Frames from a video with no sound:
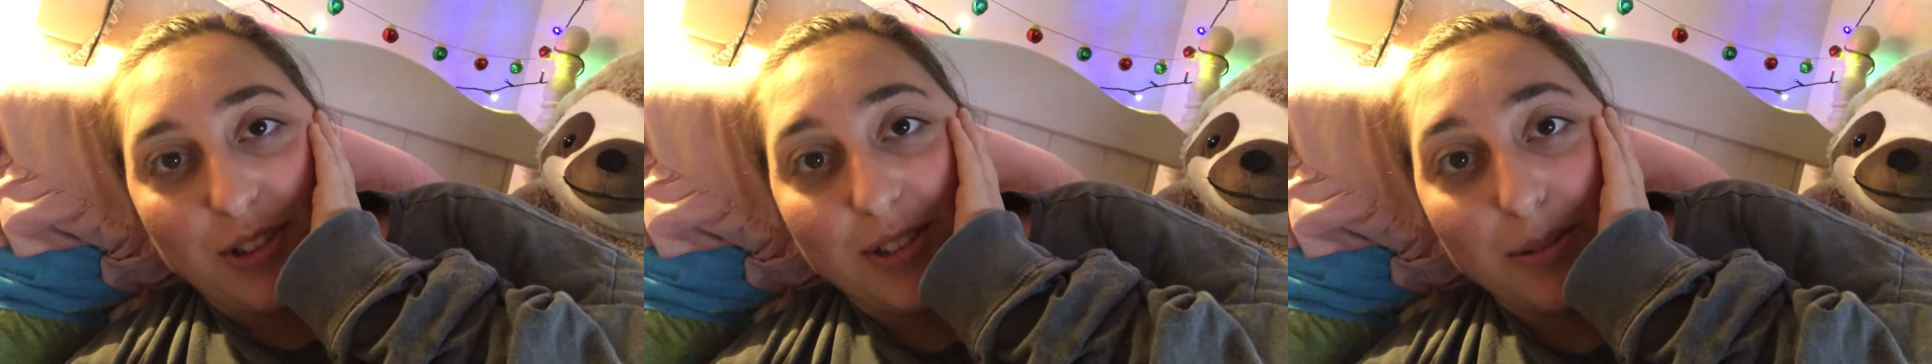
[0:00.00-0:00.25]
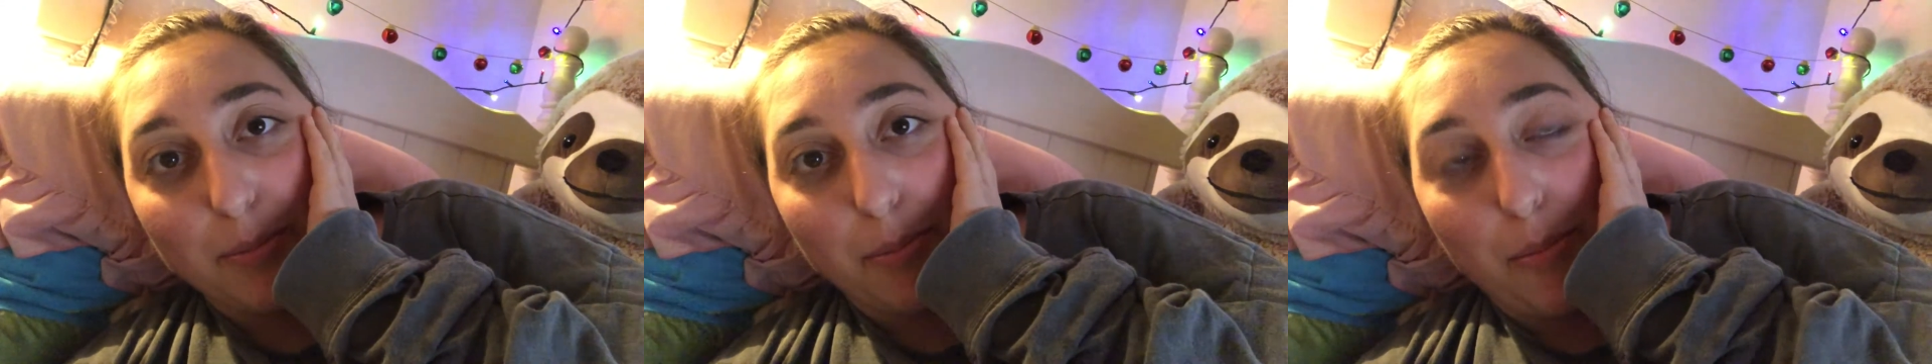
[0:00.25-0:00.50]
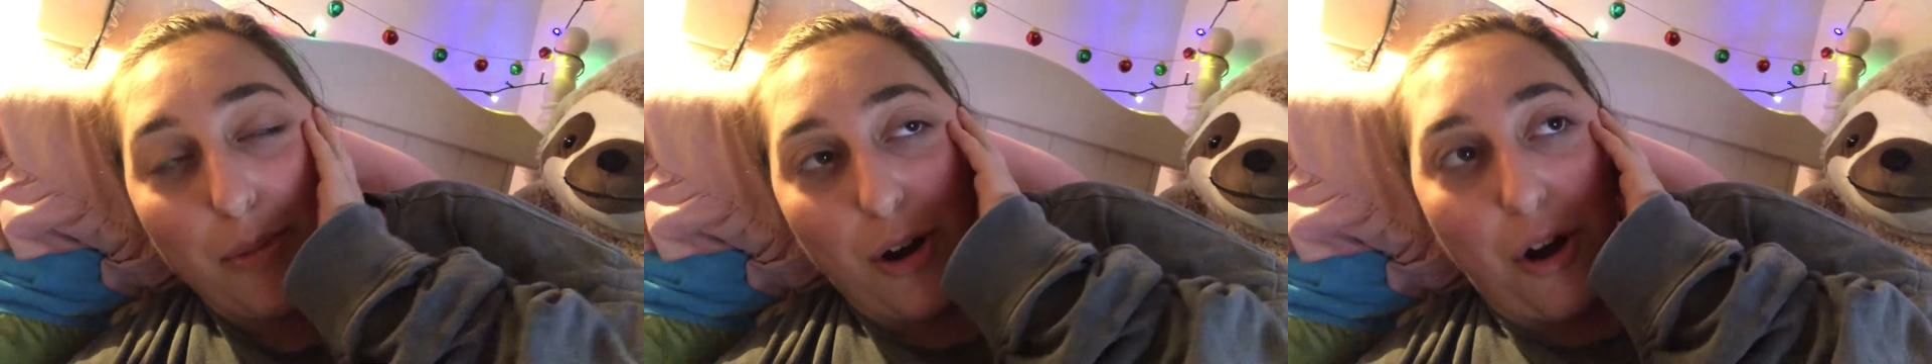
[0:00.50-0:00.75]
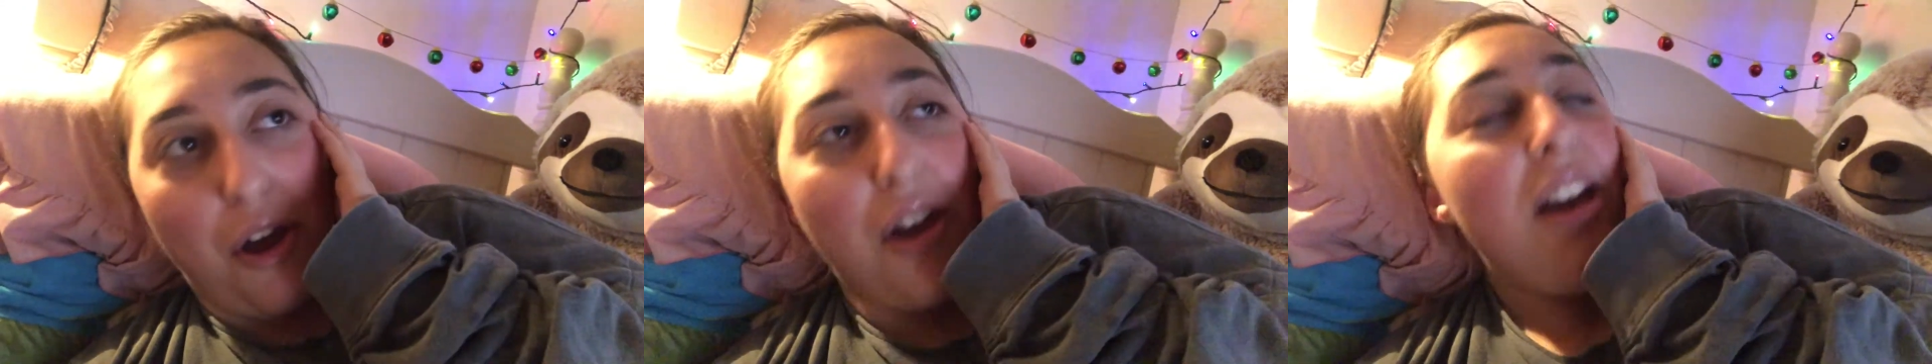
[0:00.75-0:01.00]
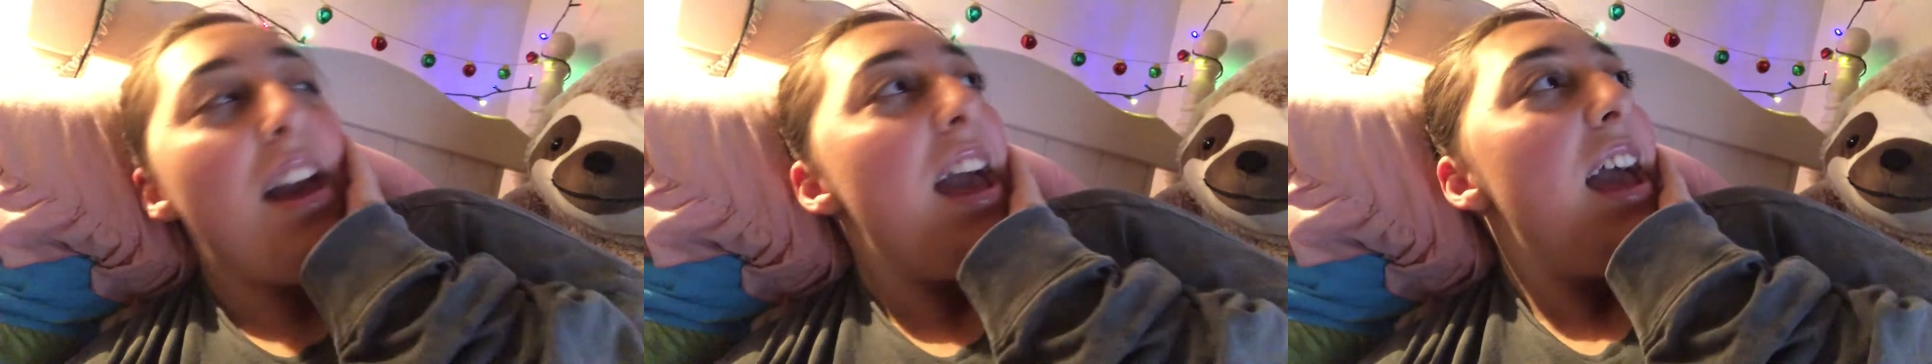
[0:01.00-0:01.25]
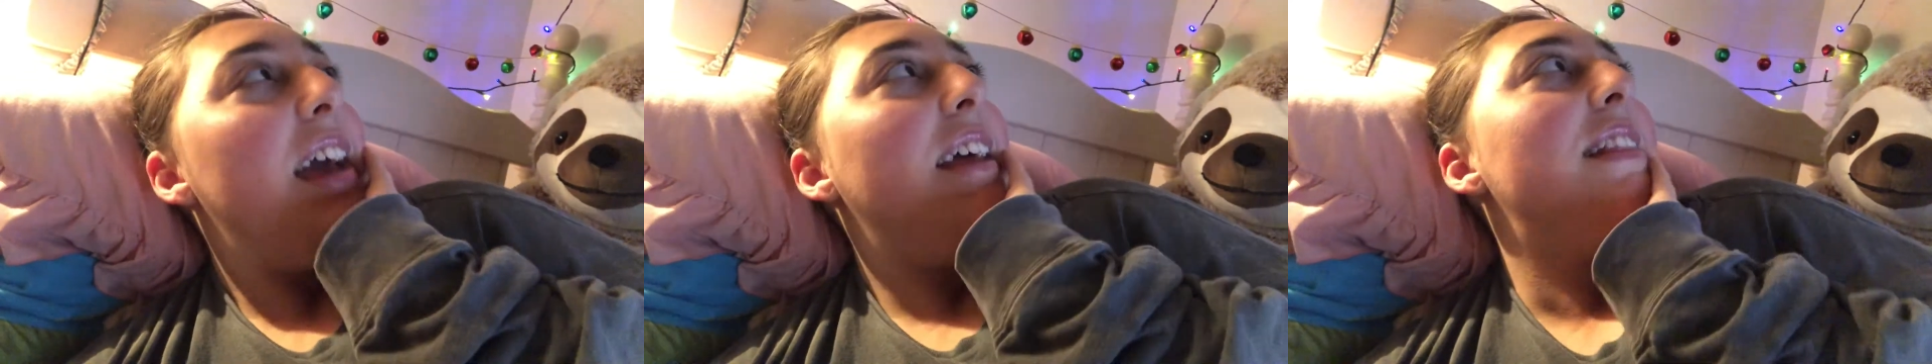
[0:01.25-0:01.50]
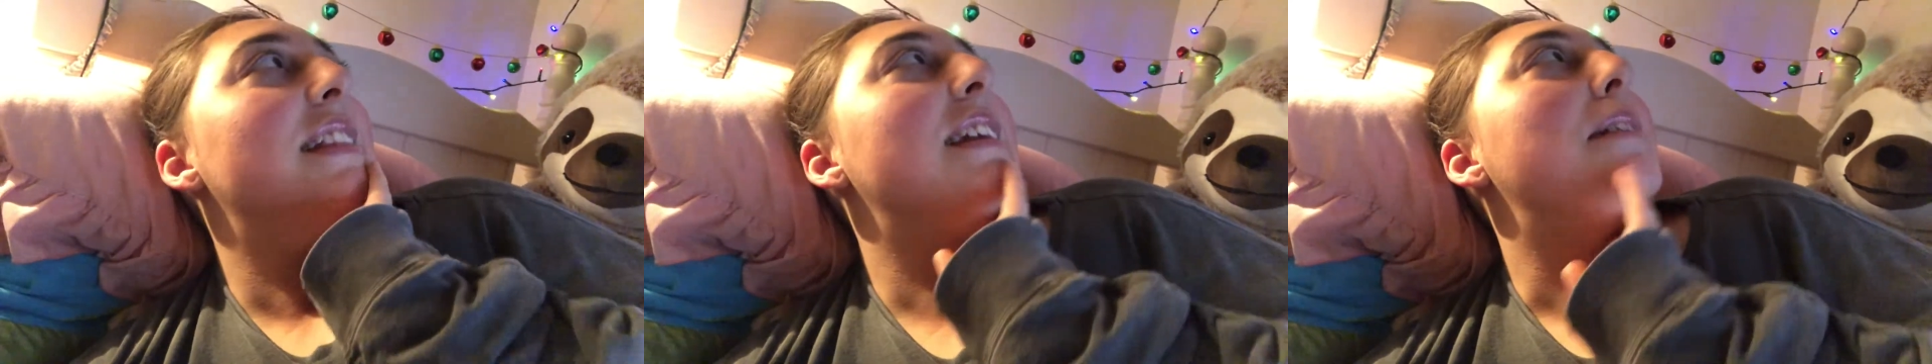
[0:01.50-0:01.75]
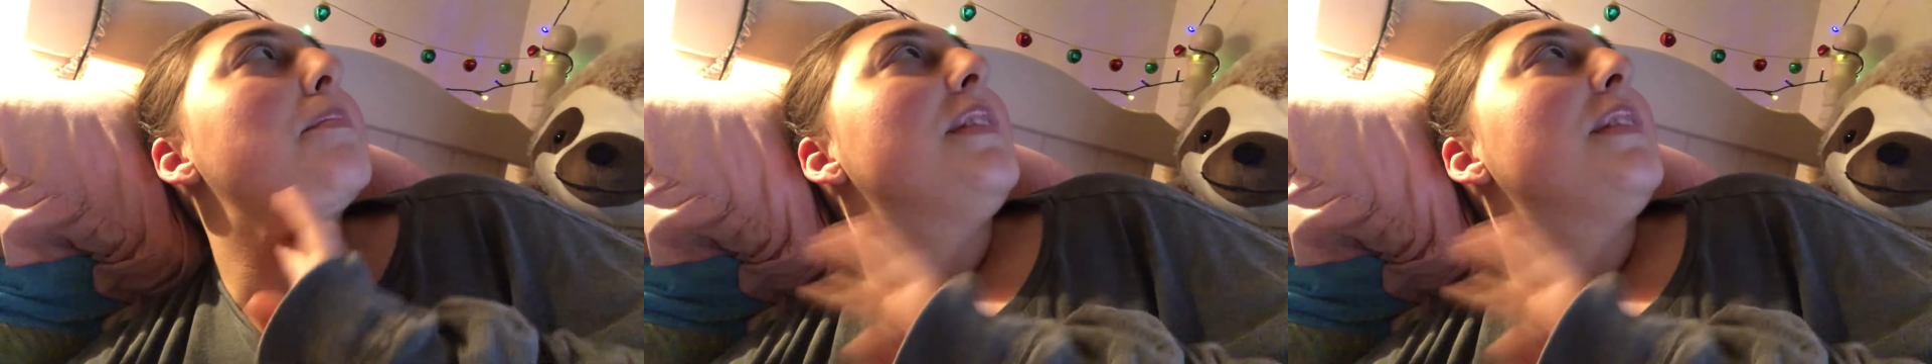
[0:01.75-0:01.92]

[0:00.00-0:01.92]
tomorrow, and then I'm